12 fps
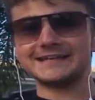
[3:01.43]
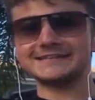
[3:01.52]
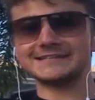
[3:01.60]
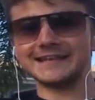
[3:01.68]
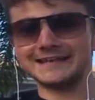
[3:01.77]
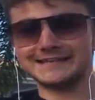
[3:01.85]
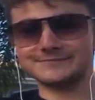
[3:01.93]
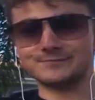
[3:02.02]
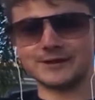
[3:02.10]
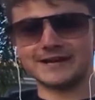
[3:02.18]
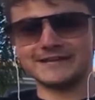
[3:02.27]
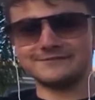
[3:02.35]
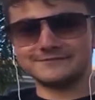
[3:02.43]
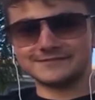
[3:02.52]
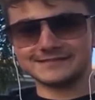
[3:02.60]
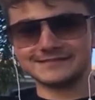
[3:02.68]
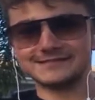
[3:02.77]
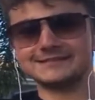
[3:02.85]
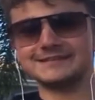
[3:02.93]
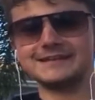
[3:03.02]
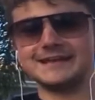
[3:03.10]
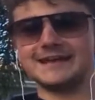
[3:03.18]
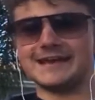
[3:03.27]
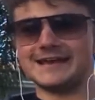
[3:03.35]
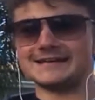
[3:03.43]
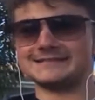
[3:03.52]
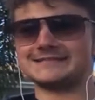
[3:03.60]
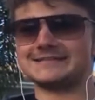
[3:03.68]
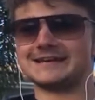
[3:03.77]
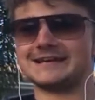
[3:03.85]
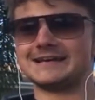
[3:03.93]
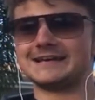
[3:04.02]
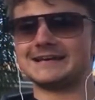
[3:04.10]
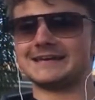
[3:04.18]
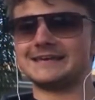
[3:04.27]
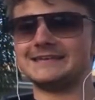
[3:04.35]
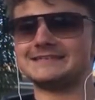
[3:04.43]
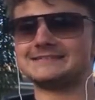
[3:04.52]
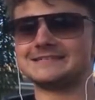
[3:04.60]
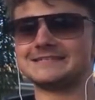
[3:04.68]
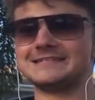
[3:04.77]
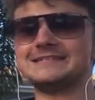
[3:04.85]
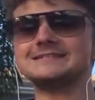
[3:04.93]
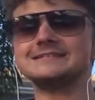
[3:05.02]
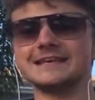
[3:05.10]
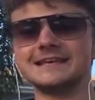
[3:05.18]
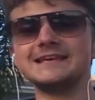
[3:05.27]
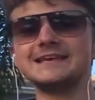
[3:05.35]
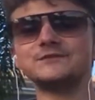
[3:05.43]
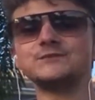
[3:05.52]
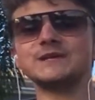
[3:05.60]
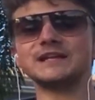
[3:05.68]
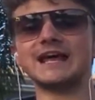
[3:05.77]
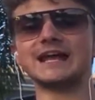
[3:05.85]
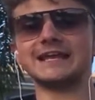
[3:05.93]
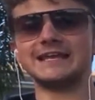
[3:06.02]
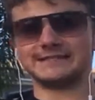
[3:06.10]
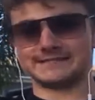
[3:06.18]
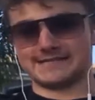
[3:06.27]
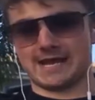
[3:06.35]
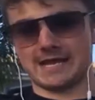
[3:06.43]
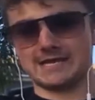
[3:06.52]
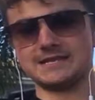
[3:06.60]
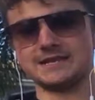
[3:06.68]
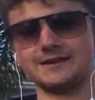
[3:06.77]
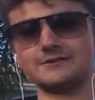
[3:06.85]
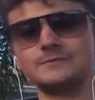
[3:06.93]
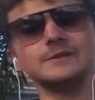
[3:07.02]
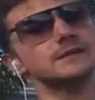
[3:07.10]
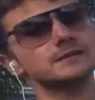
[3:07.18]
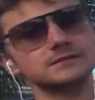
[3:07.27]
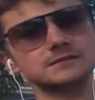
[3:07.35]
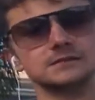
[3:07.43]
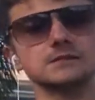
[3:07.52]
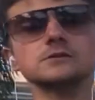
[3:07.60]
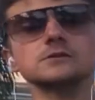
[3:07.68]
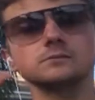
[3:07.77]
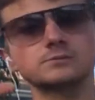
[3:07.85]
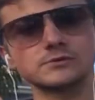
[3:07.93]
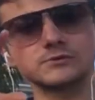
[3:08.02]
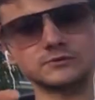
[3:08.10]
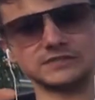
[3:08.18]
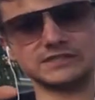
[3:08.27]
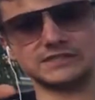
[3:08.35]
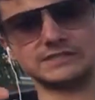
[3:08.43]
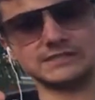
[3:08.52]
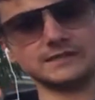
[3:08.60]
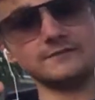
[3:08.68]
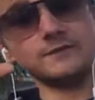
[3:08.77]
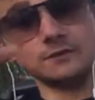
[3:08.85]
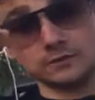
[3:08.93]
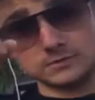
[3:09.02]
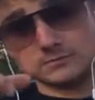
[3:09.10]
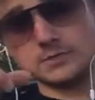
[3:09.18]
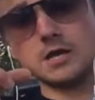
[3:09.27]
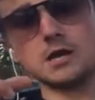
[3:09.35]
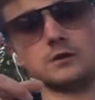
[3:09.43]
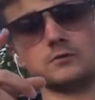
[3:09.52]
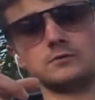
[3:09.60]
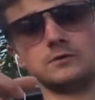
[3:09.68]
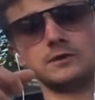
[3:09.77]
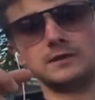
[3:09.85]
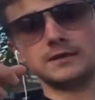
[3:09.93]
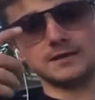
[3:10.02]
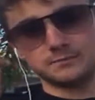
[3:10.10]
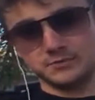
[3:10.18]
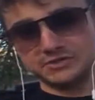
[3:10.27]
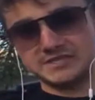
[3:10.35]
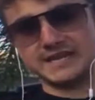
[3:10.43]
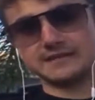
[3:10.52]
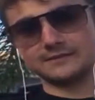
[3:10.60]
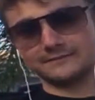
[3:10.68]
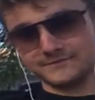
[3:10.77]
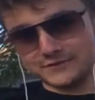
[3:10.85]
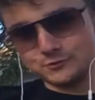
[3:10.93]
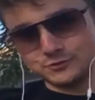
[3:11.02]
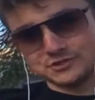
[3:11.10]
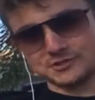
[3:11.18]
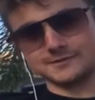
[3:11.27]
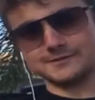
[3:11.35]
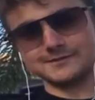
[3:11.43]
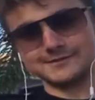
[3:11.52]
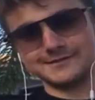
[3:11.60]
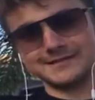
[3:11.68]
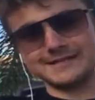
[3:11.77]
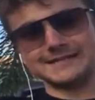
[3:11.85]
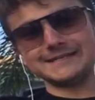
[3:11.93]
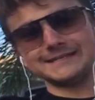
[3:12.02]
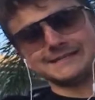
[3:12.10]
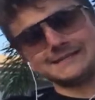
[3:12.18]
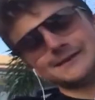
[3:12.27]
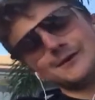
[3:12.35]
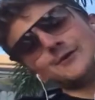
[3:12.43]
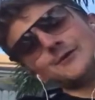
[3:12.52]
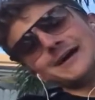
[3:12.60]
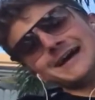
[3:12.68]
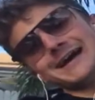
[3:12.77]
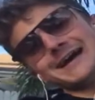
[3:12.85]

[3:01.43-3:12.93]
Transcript: does like his Braves, and he gives me a lot of insight, because Colonel Bruce, if you don't know, can predict the future. So